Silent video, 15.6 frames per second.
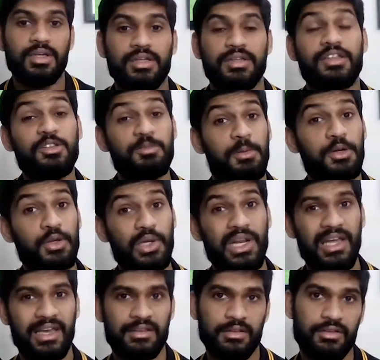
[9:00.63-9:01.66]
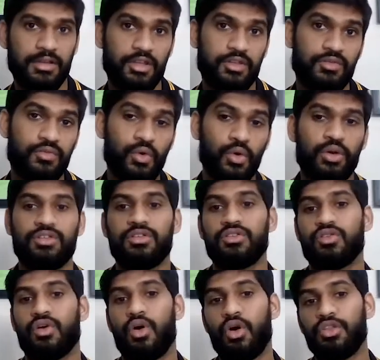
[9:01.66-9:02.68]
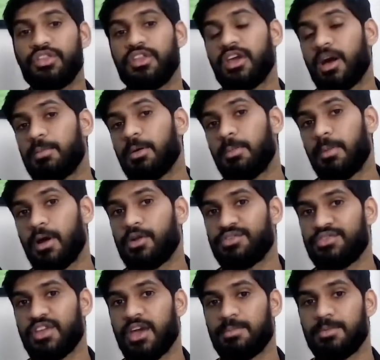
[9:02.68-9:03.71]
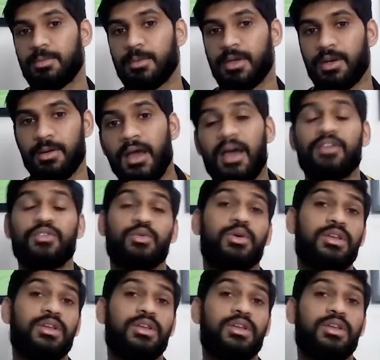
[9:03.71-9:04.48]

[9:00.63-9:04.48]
This particular exercise focuses on the upper part of the abdomen. As you